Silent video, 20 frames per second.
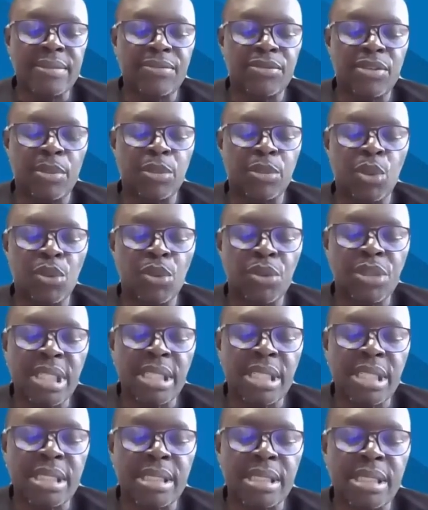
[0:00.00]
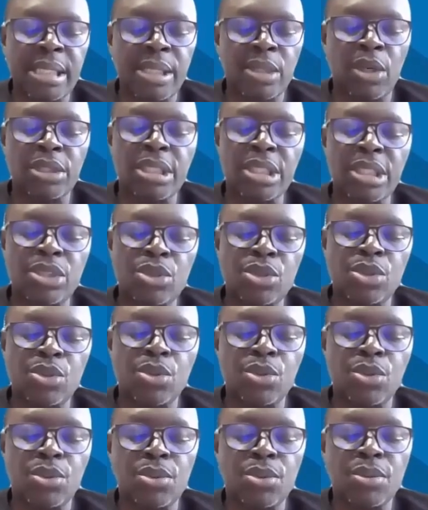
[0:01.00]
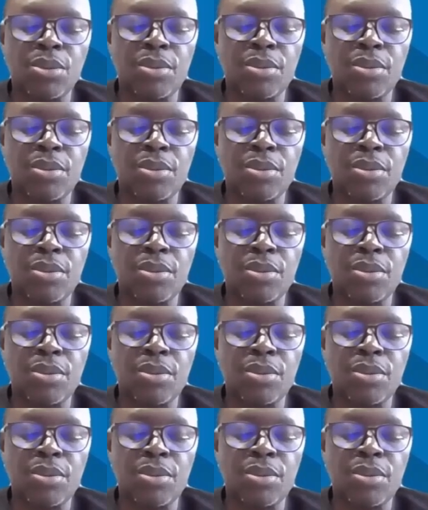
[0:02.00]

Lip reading: from the audience in order to